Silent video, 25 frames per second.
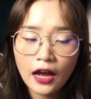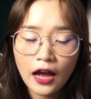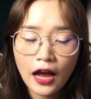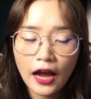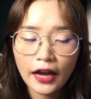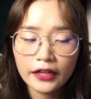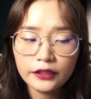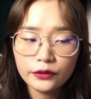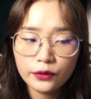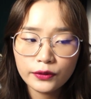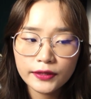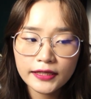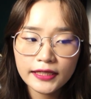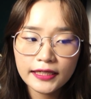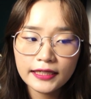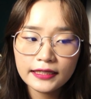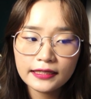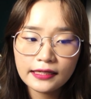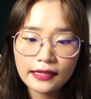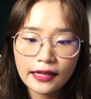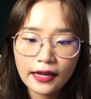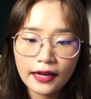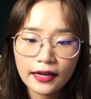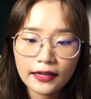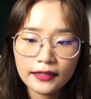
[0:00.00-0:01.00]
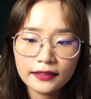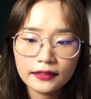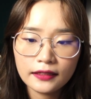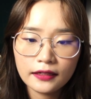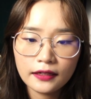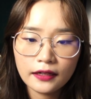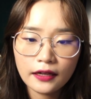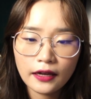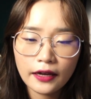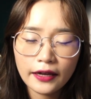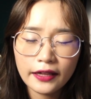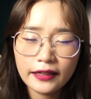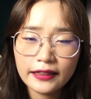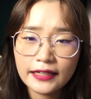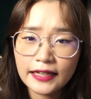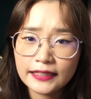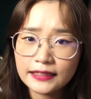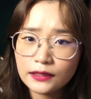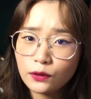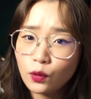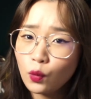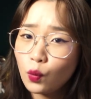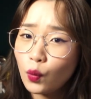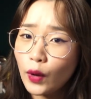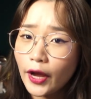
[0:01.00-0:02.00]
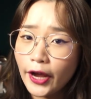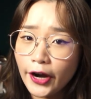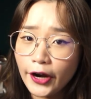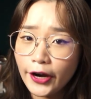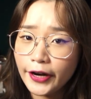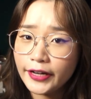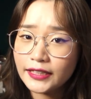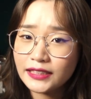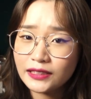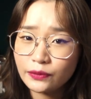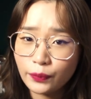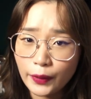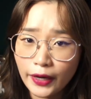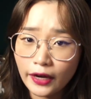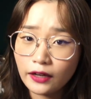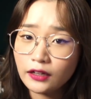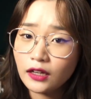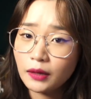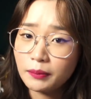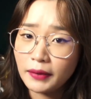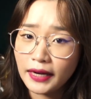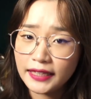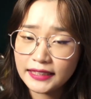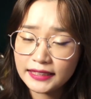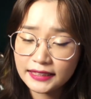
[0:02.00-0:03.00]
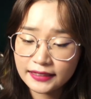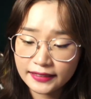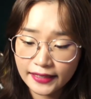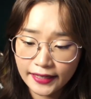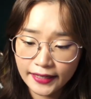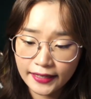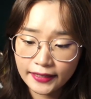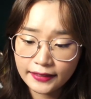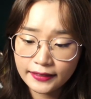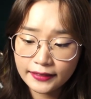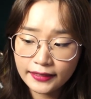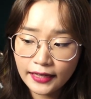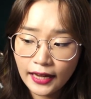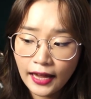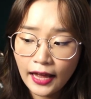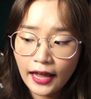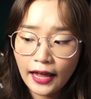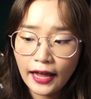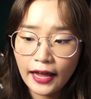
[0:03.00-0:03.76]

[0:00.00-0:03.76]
I notice that it doesn't wear as well on my skin,